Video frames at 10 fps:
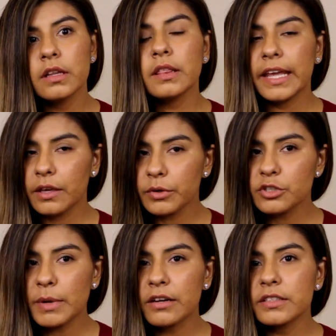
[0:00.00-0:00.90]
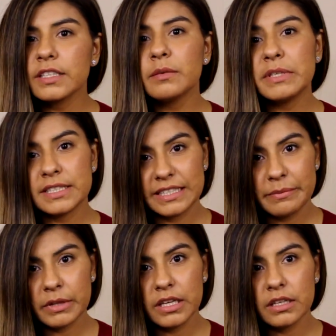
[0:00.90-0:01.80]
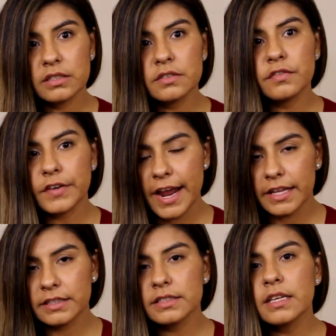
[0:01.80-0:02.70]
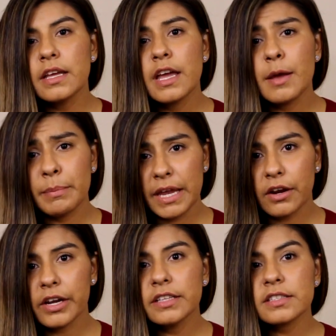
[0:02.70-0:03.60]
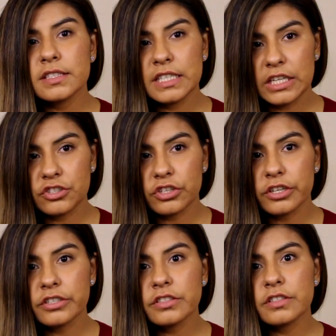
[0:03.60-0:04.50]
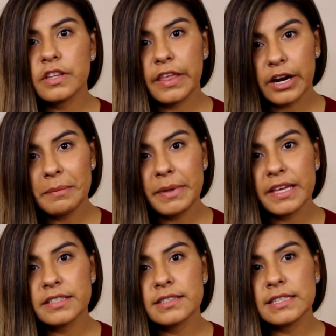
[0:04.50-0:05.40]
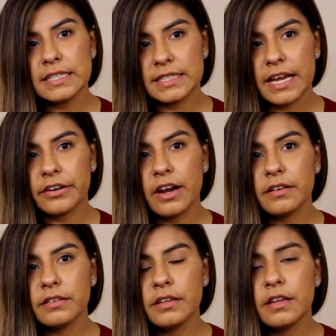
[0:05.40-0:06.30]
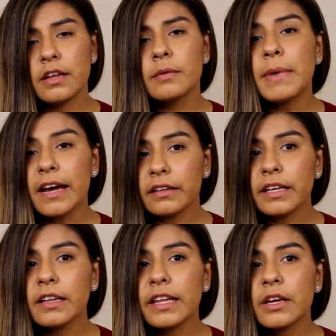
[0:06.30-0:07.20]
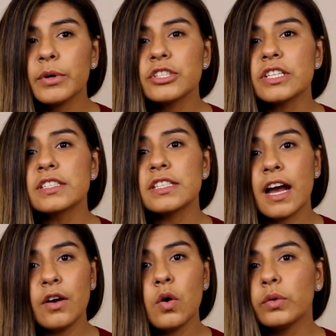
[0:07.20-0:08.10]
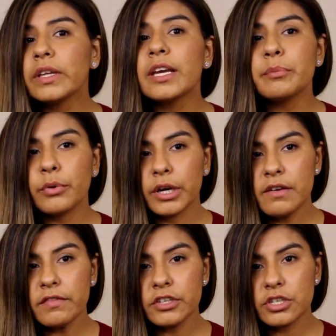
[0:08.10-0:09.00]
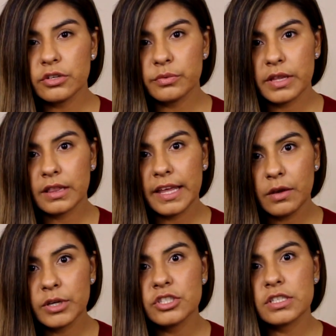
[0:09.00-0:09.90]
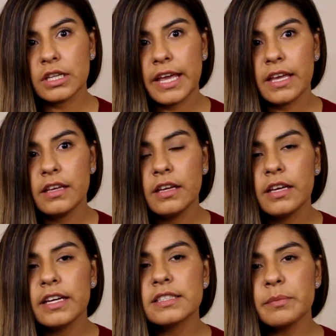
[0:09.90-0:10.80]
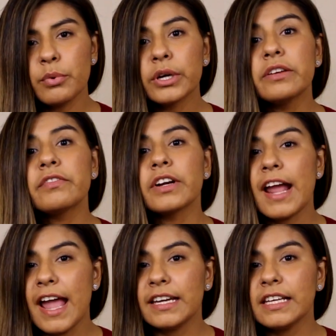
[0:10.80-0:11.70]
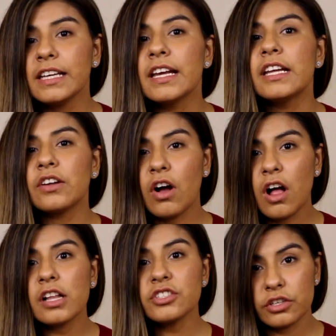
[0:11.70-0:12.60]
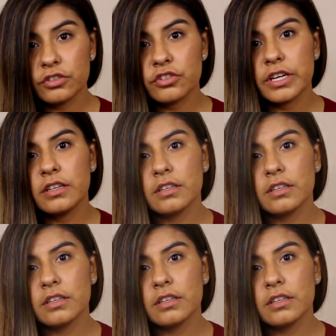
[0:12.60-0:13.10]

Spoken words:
Language models can be siblings, friends, parents, teachers, therapists, etc. Modeling language is not only important for children with language delay, it's important for any and all children.